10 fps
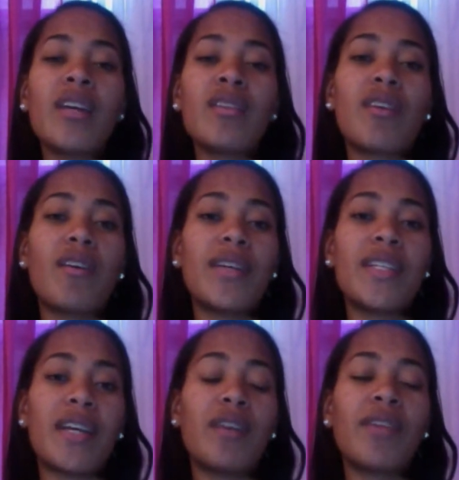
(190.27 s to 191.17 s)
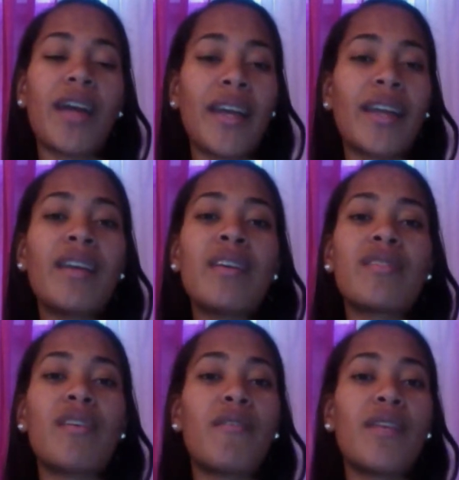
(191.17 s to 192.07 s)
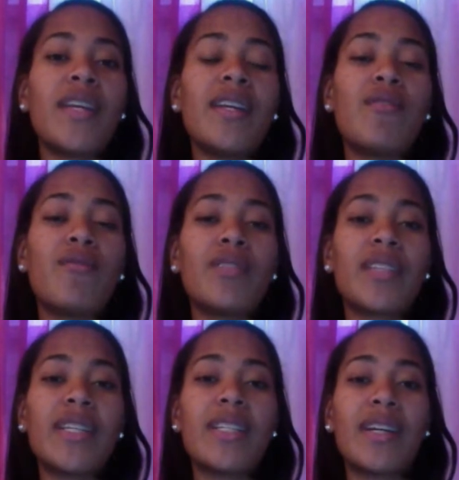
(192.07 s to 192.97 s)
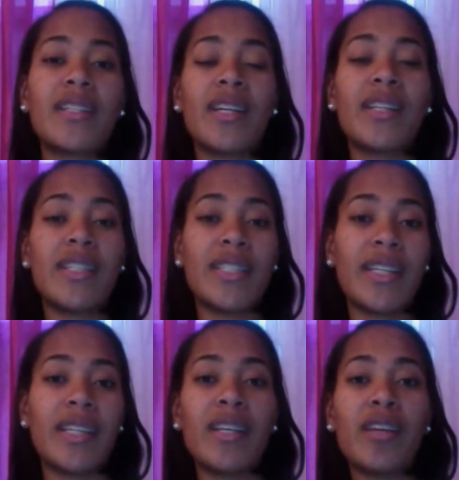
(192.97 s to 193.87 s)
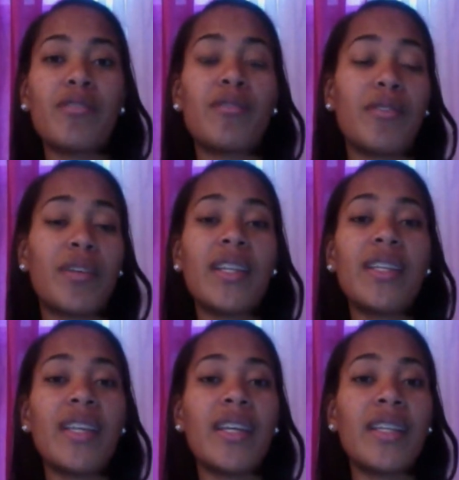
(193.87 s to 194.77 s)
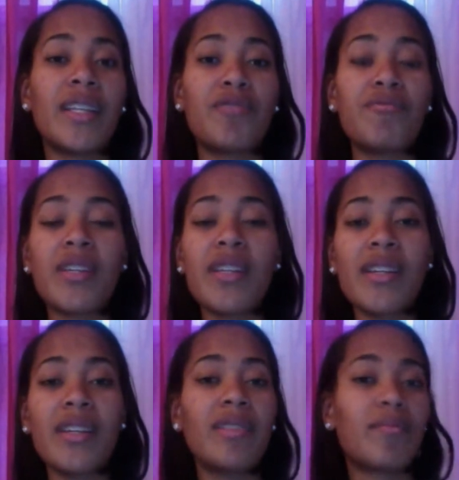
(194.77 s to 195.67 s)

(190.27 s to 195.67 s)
So he's like, okay. So he goes and he tells her, listen, anything that you need,